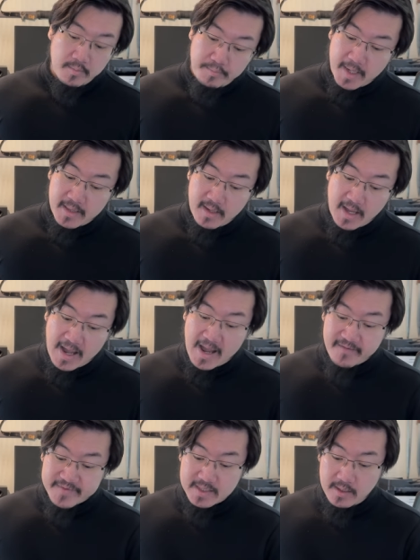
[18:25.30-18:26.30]
But I
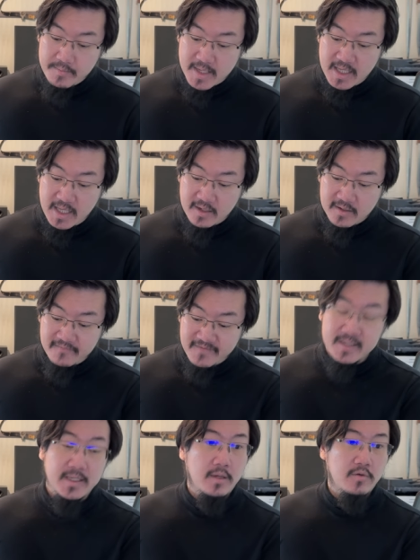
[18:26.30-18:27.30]
have seen many
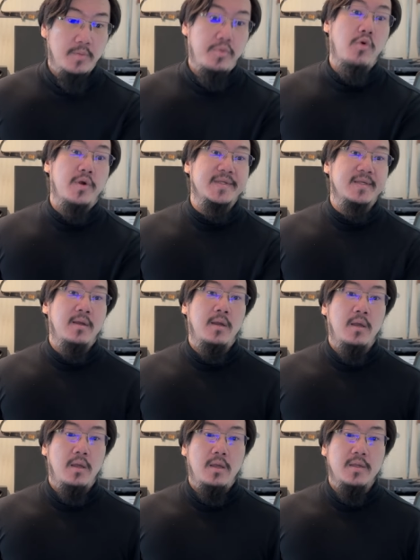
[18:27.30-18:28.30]
conflicting reports
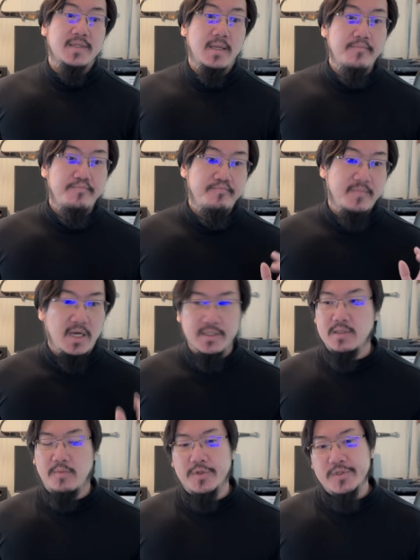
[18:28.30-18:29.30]
some
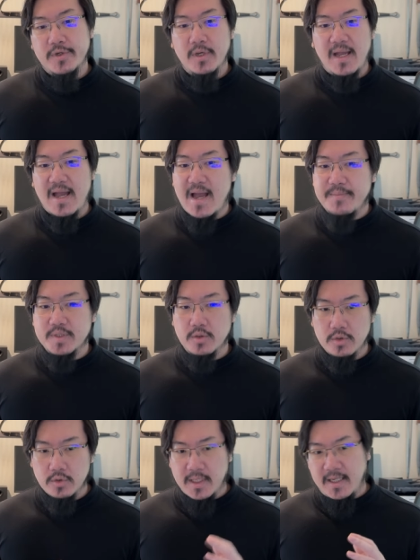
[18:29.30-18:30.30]
customers
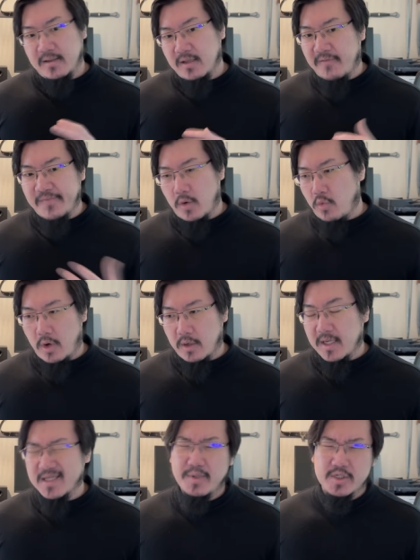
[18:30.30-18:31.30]
absolutely love their
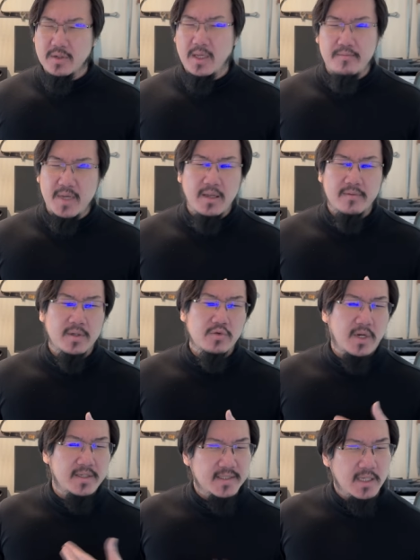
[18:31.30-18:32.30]
work, especially many of the
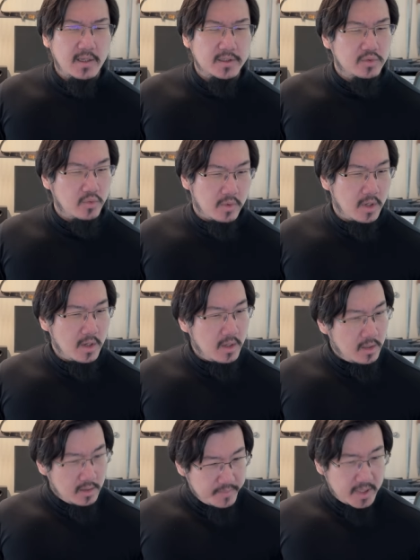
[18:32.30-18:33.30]
Renaissance
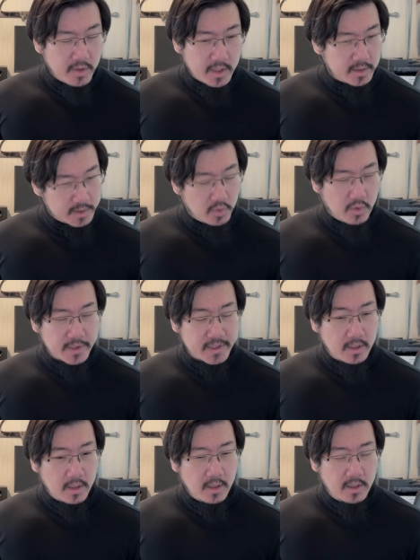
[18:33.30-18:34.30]
period
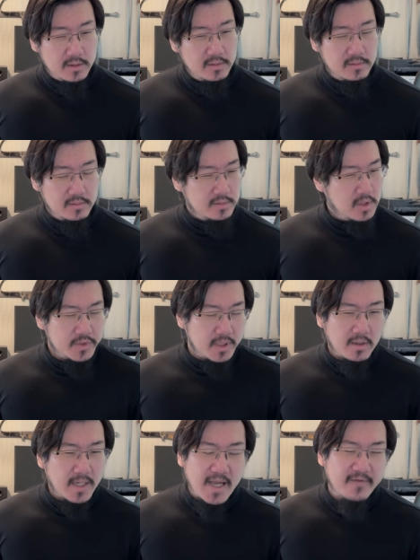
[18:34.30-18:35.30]
swords. Those
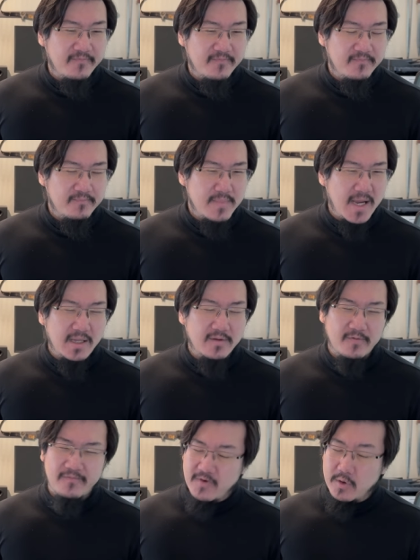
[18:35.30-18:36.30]
are not made
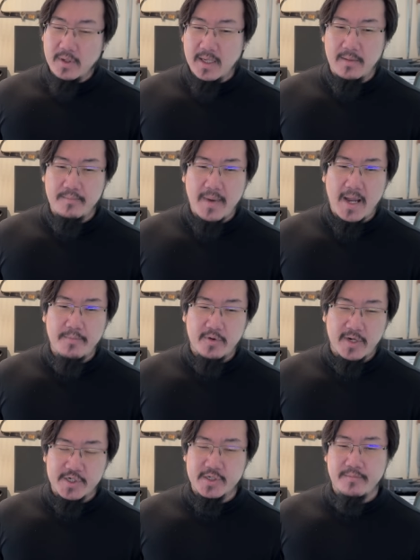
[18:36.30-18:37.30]
frequently by
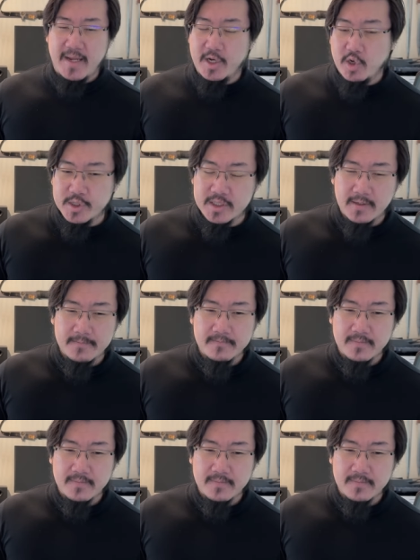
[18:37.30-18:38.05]
production makers,